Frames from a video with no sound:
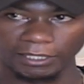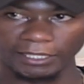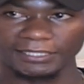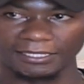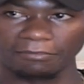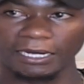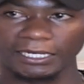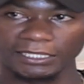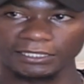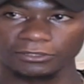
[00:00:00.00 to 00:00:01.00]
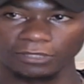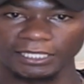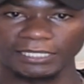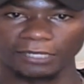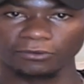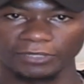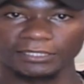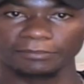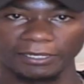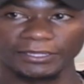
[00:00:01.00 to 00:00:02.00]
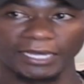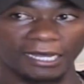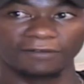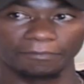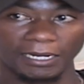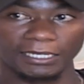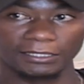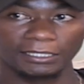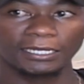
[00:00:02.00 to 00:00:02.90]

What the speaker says: And as a man, I needed to let her know that by there I have a plan.